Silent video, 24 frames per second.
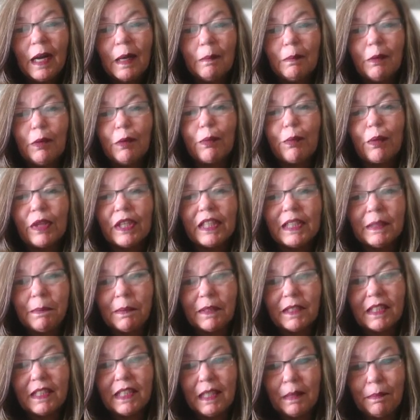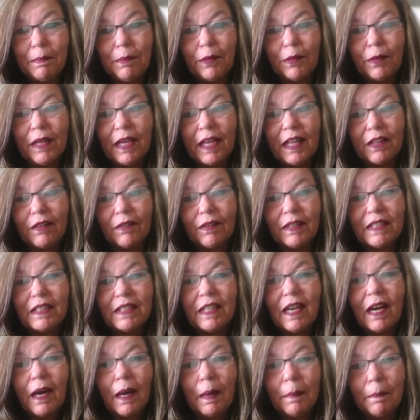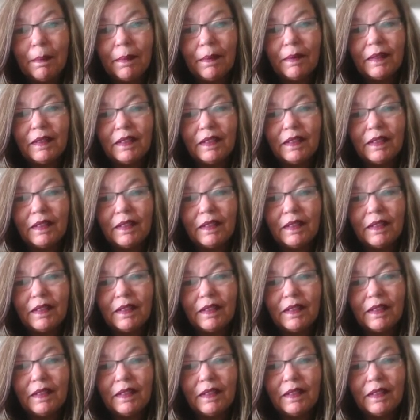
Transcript: You're really supposed to keep your calories up